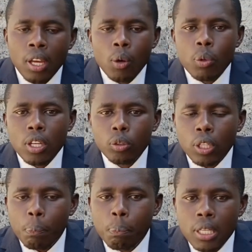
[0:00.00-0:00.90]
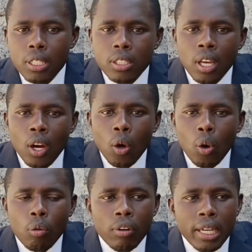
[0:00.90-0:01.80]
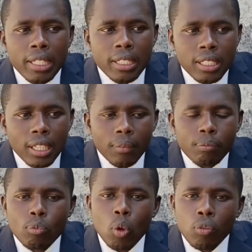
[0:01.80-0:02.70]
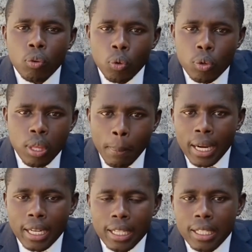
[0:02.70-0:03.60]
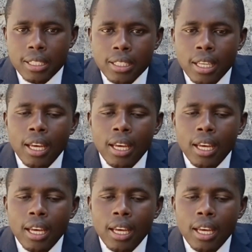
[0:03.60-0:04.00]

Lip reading: without a piece of idea of who the man is